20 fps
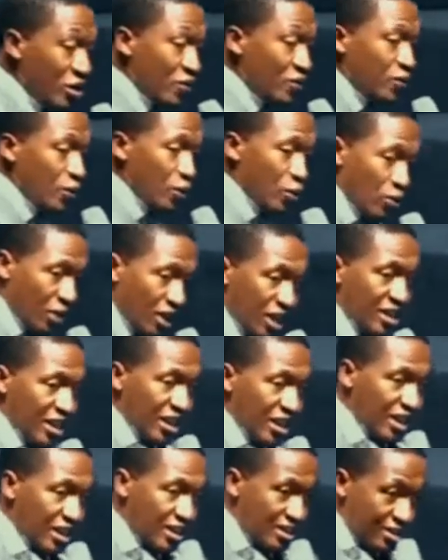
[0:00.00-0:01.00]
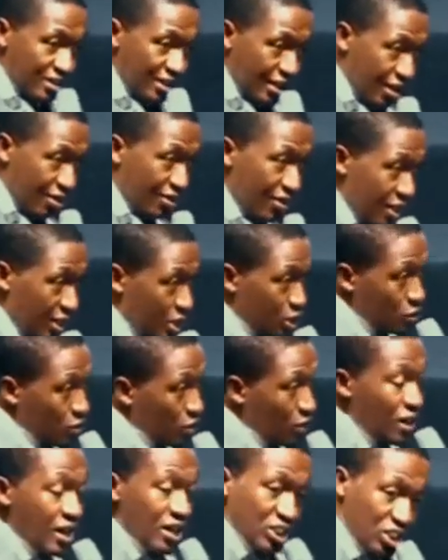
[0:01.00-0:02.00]
If you look at the girl next to
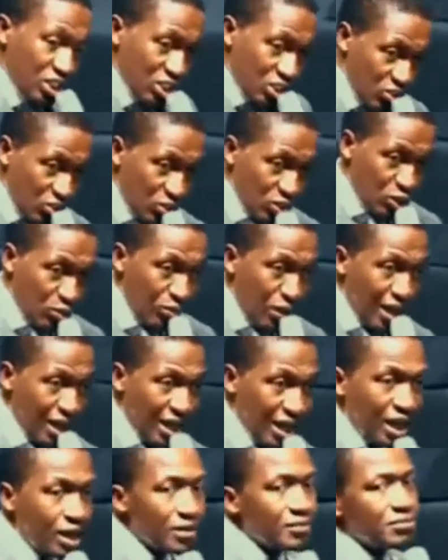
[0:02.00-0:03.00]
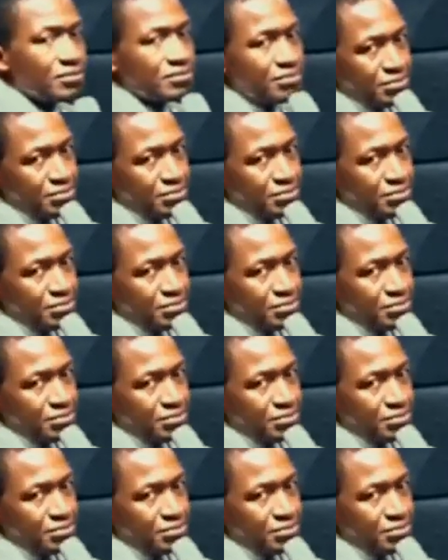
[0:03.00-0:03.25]
you and she's not smiling.